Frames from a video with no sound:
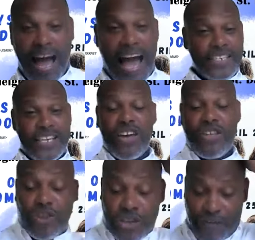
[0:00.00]
Isaiah
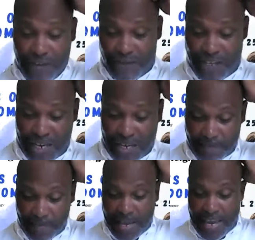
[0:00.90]
30,
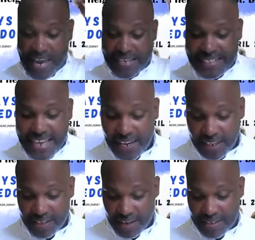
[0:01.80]
15 is
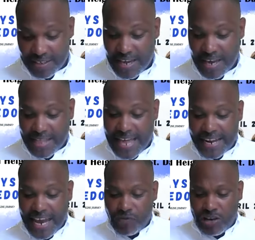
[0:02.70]
telling us
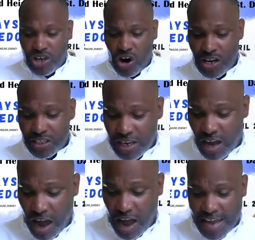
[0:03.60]
that in returning to
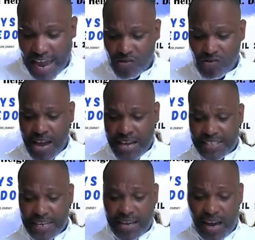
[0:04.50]
God and
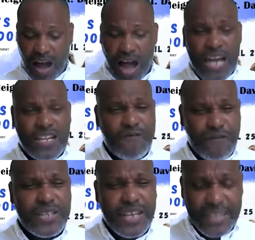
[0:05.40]
resting
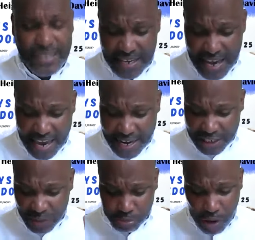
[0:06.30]
confidently in
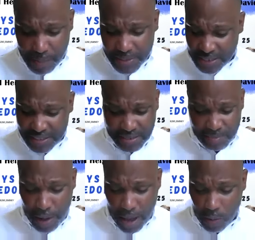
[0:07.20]
his promises
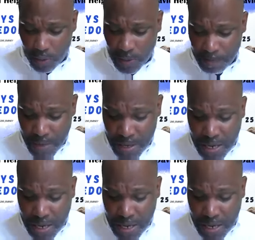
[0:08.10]
and power,